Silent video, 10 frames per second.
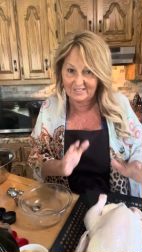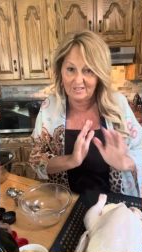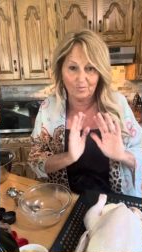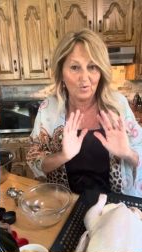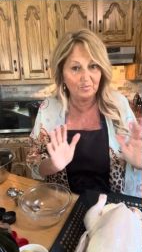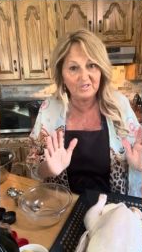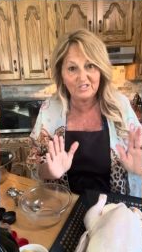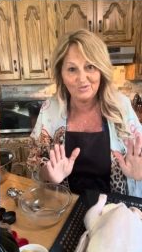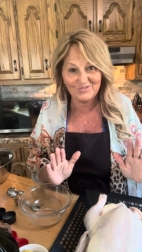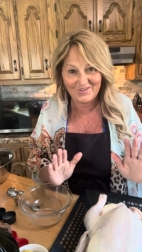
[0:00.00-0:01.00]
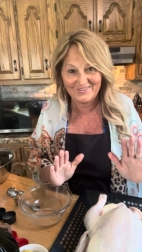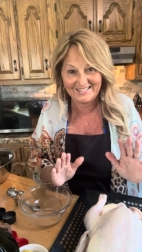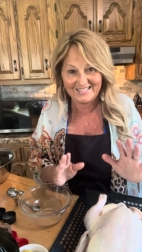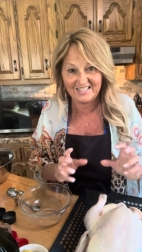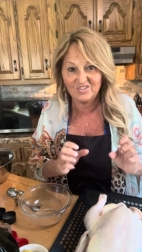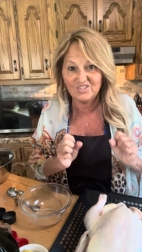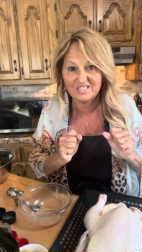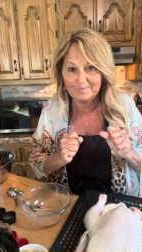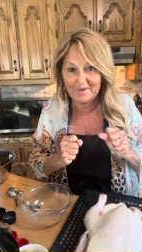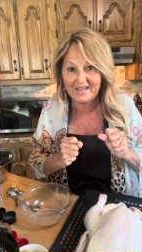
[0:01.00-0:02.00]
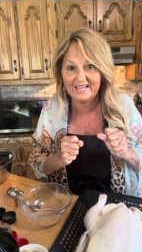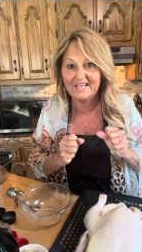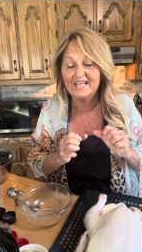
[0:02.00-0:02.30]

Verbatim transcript: And it won't be too salty. It'll just make